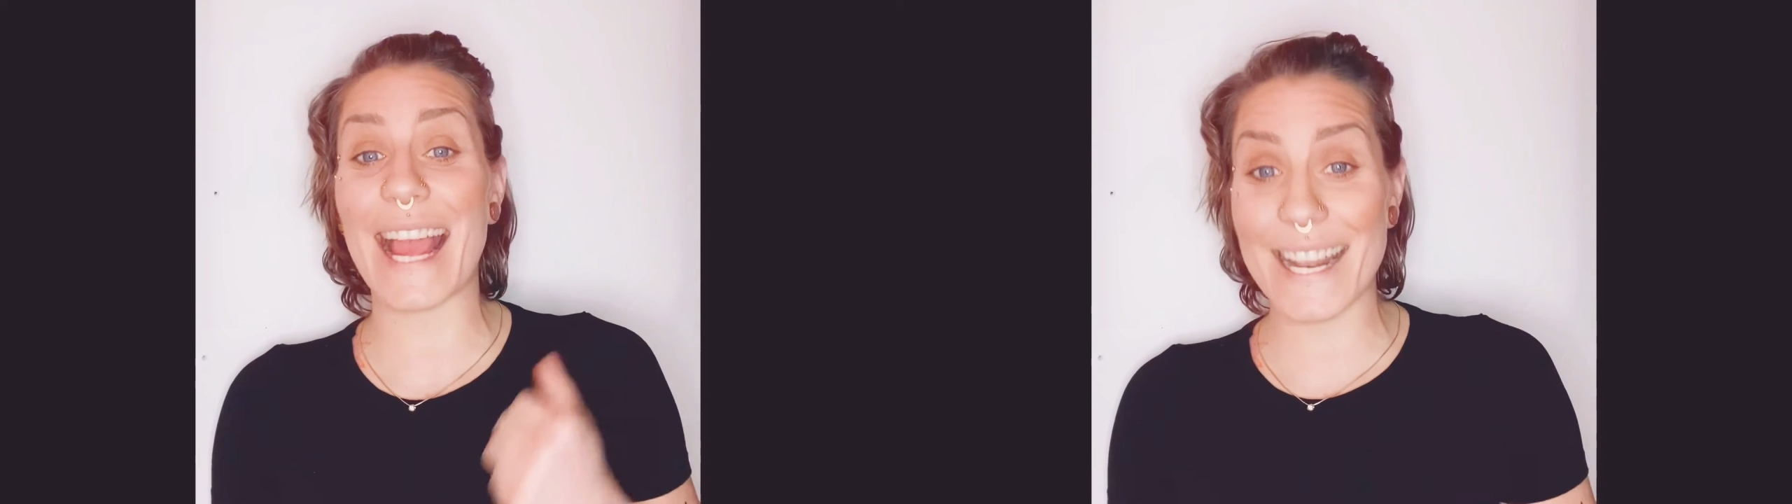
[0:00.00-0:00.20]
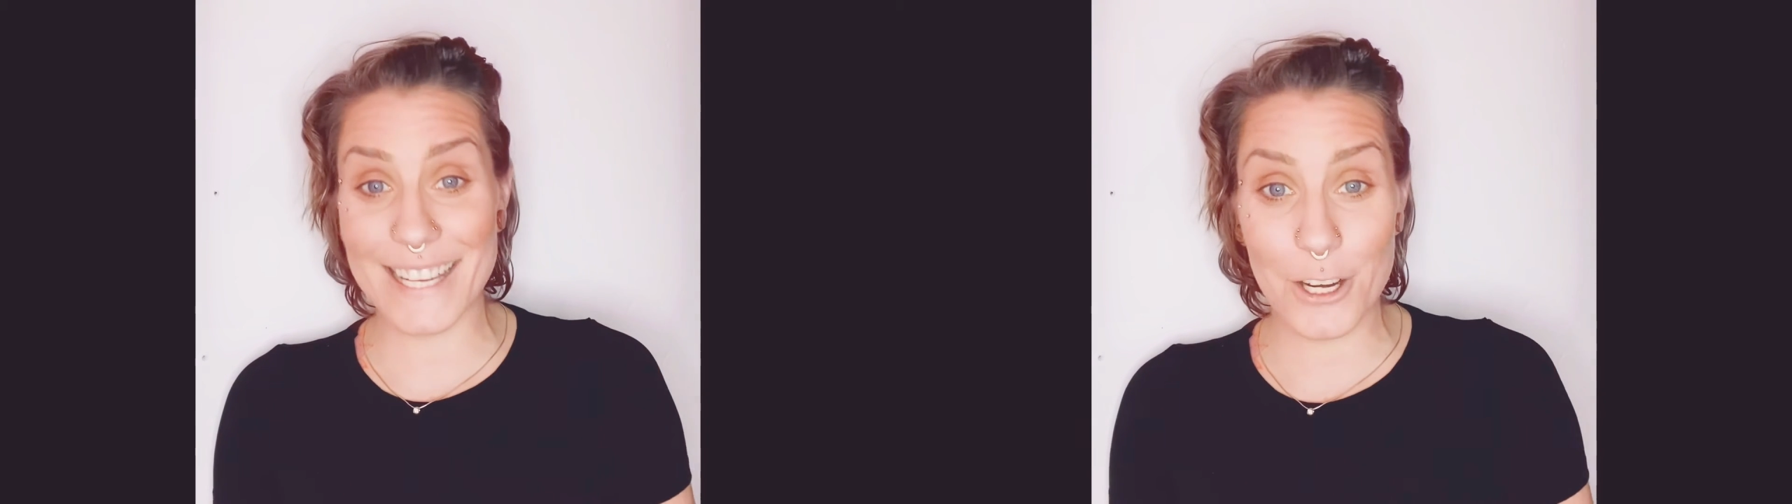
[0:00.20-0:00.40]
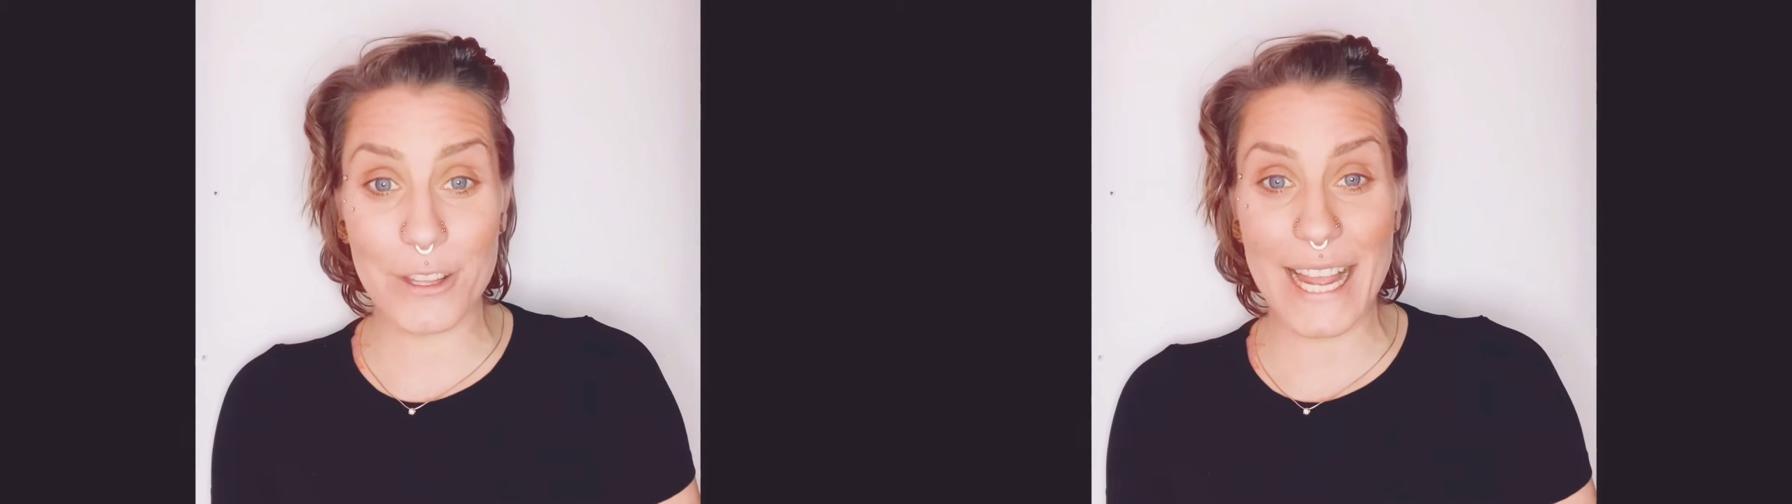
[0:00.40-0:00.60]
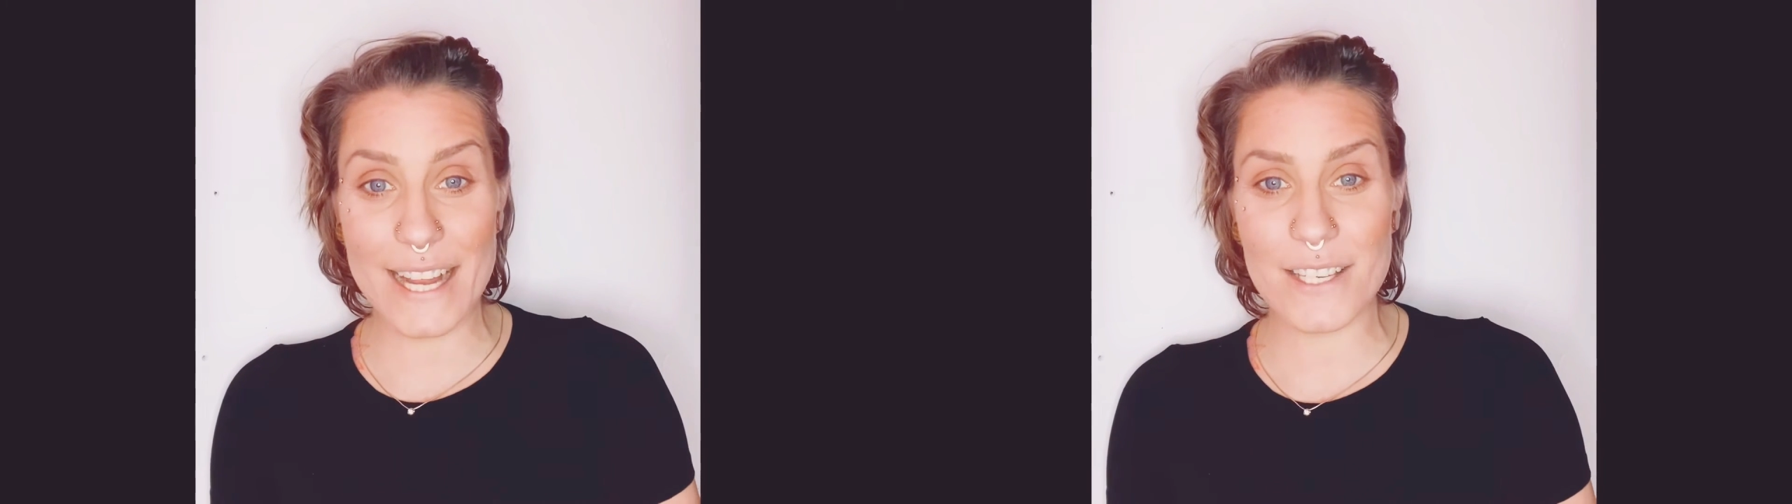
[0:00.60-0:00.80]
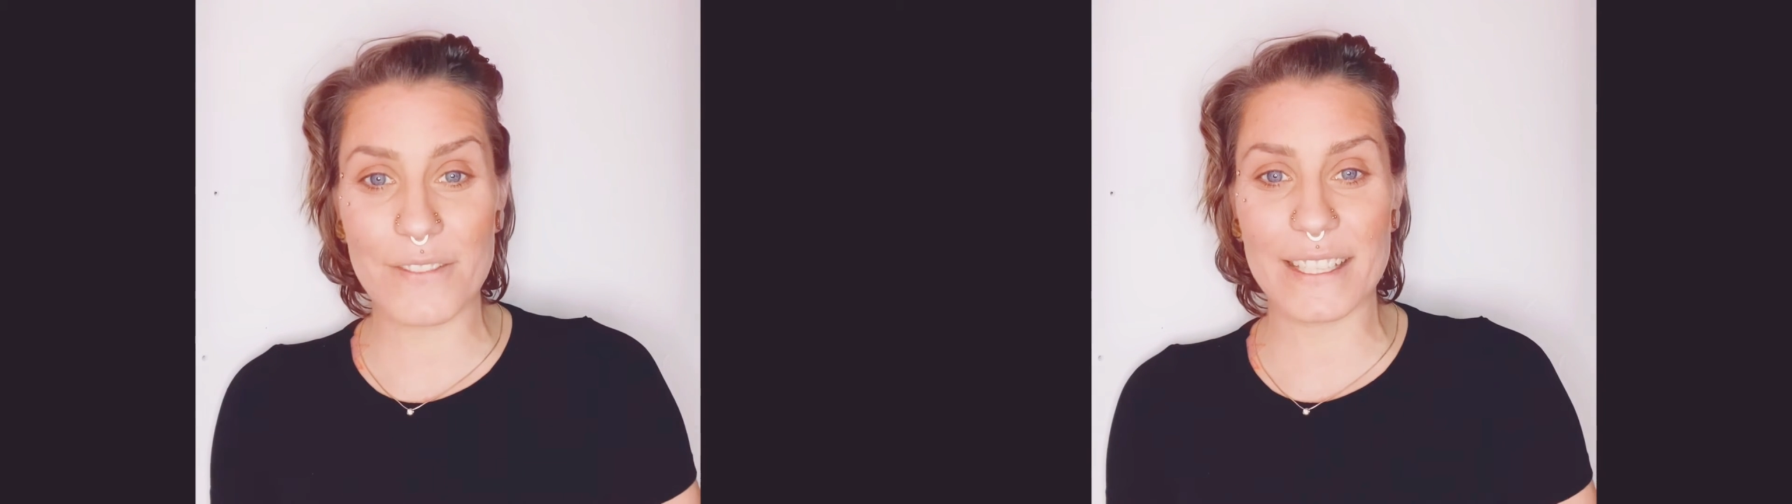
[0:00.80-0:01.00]
and near the
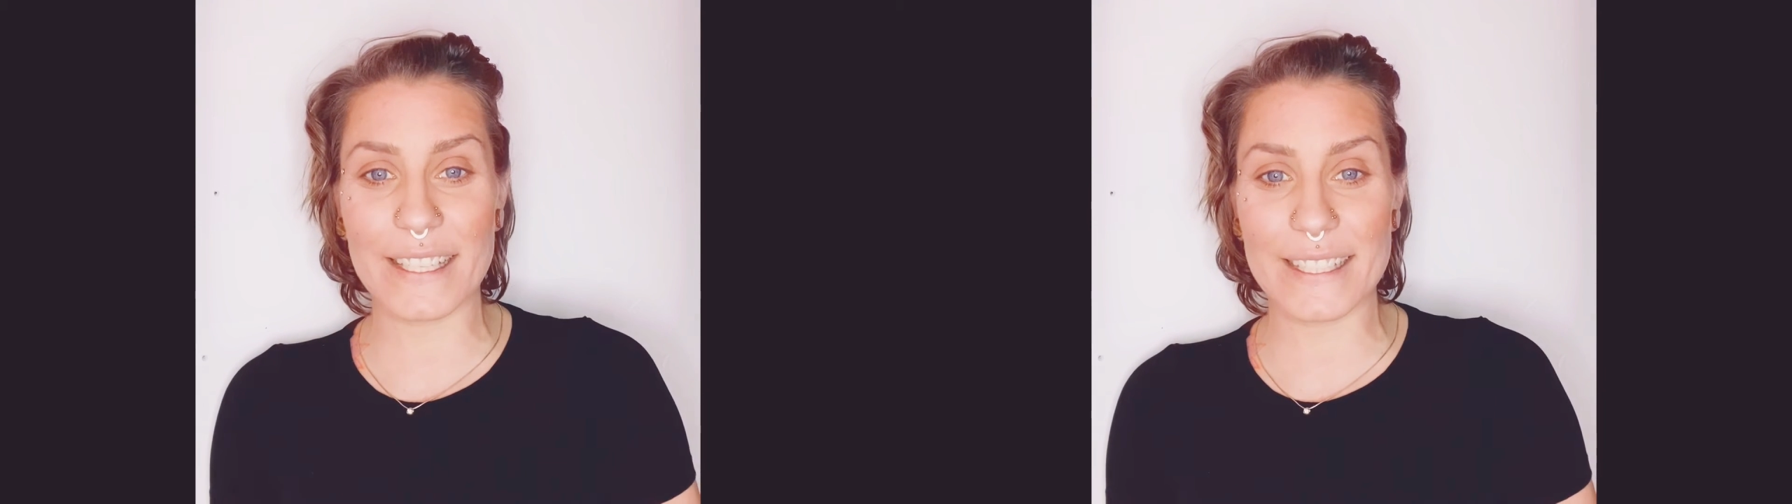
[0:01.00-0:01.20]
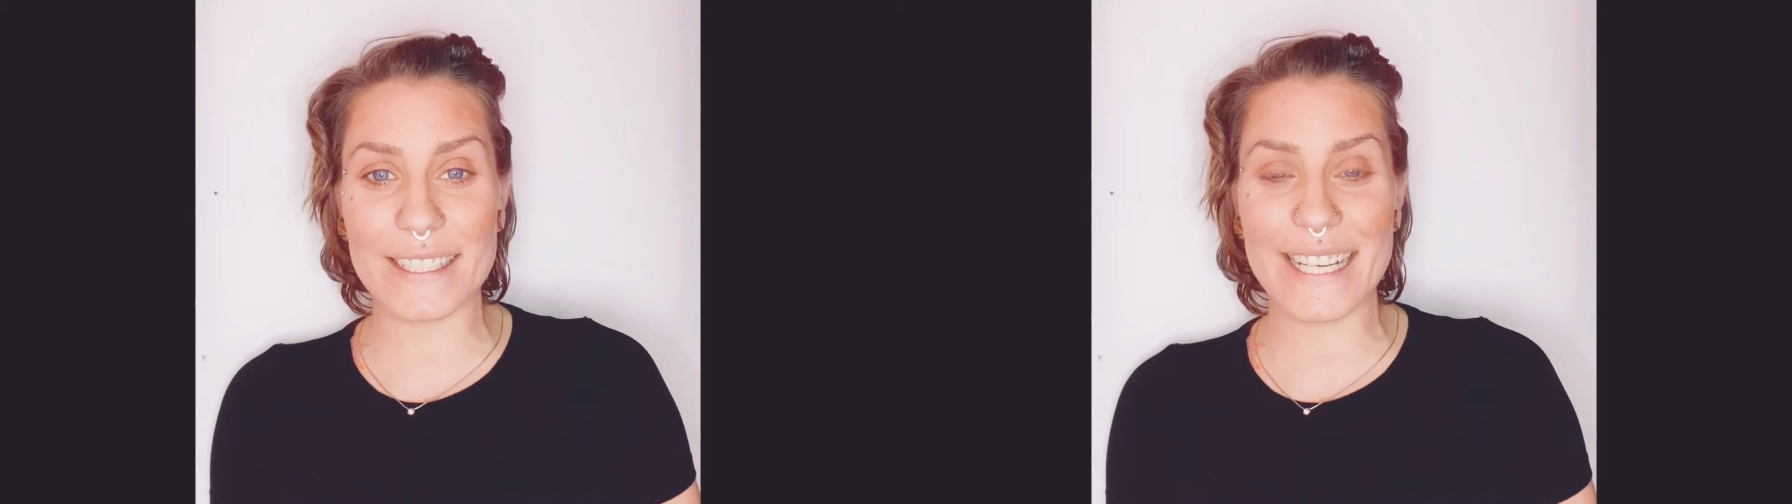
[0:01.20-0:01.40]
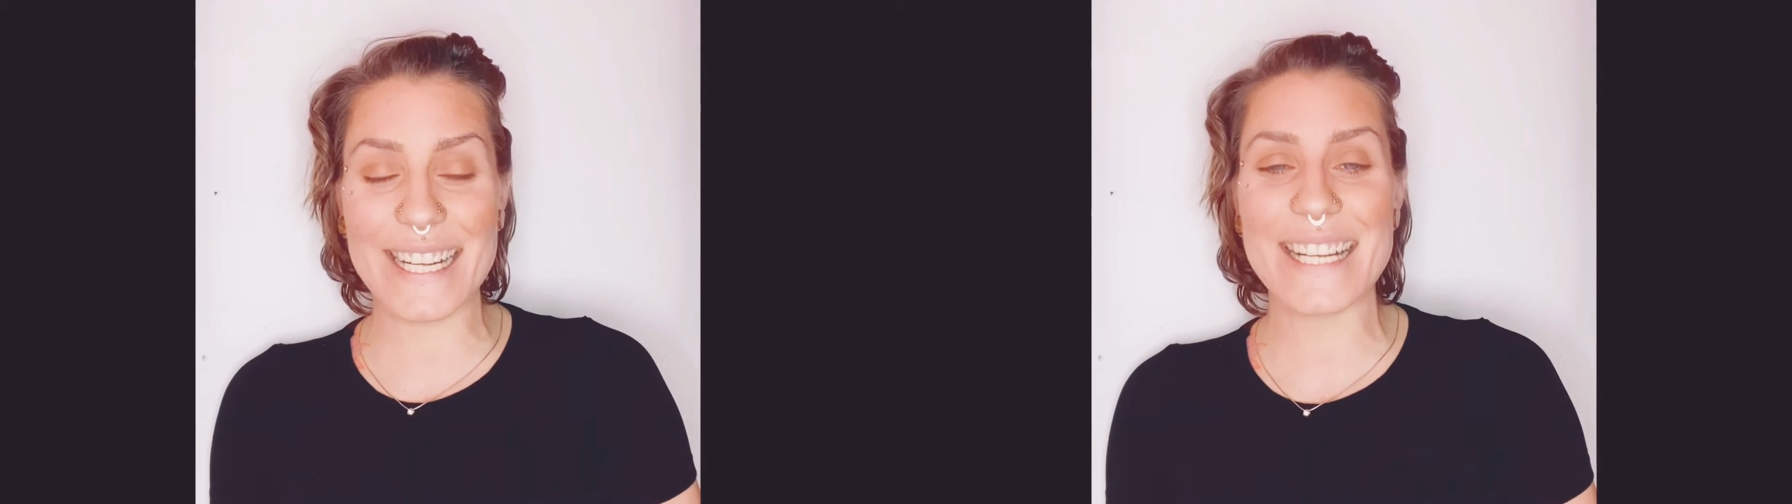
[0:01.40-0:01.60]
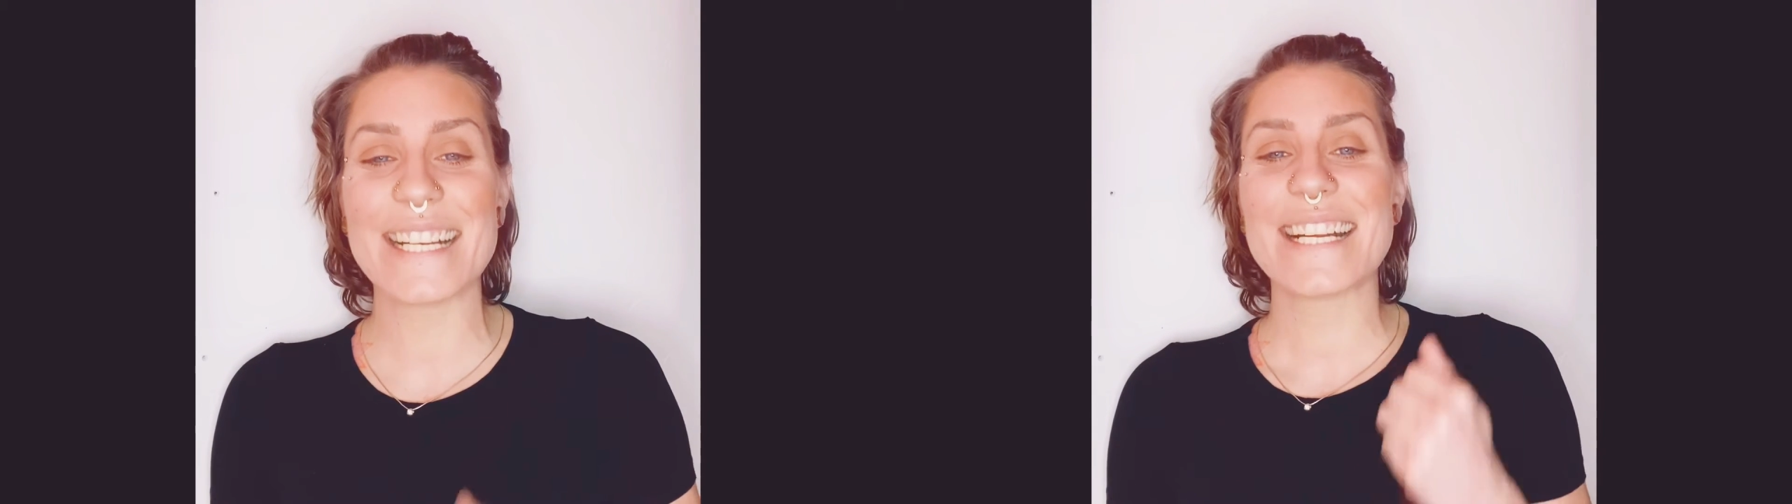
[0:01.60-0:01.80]
end of the healing,